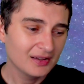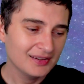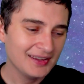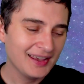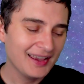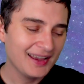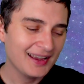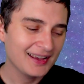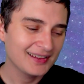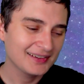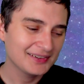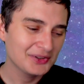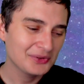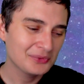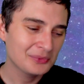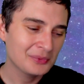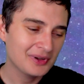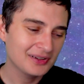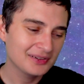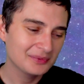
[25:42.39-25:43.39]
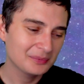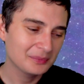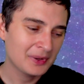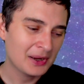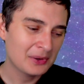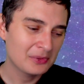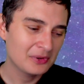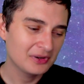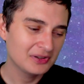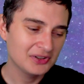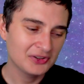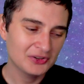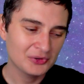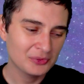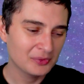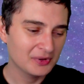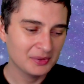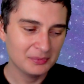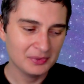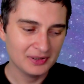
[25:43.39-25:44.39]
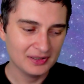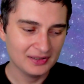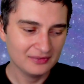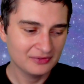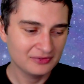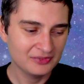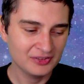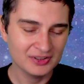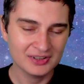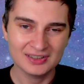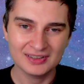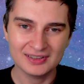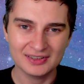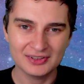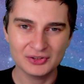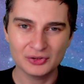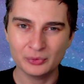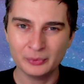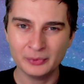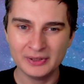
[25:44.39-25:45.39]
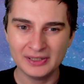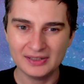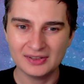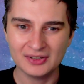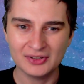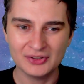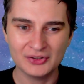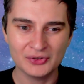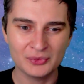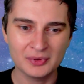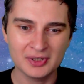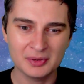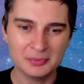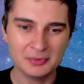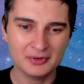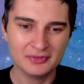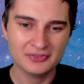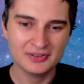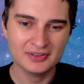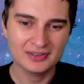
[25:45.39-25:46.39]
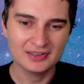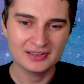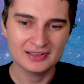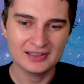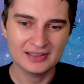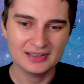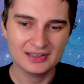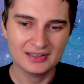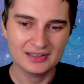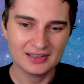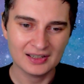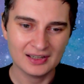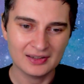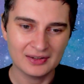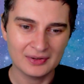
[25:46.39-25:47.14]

power. You don't want to be feeling like you're weak. You don't want to be feeling like